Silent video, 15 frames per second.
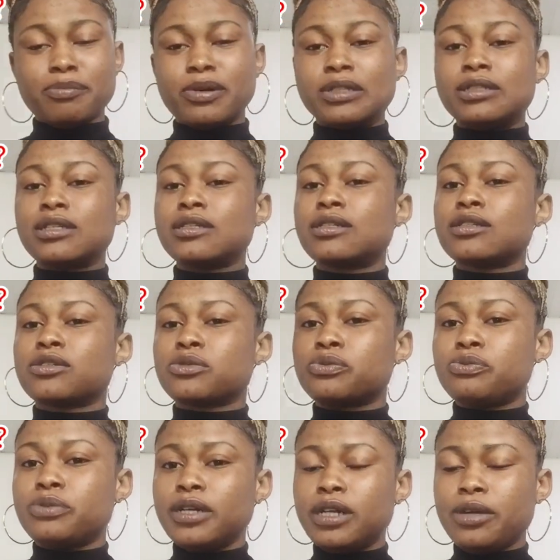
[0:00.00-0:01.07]
but this is
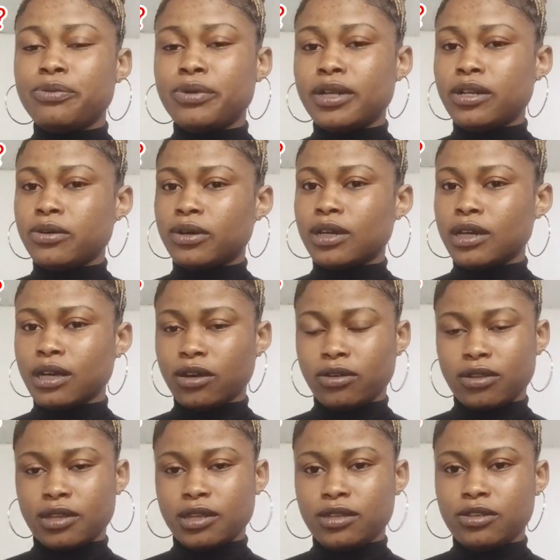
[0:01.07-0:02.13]
really
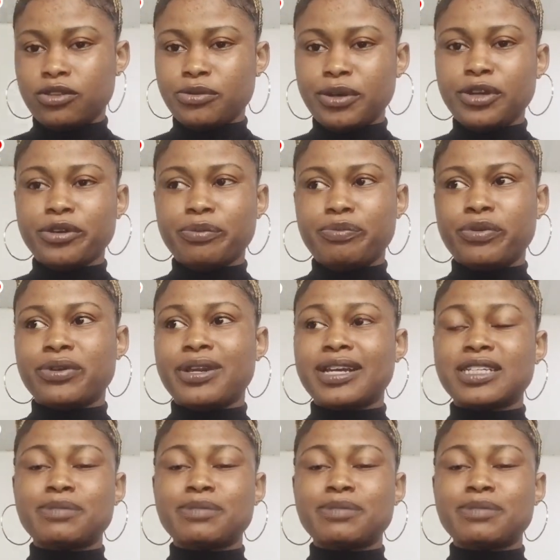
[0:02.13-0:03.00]
unhealthy during your period,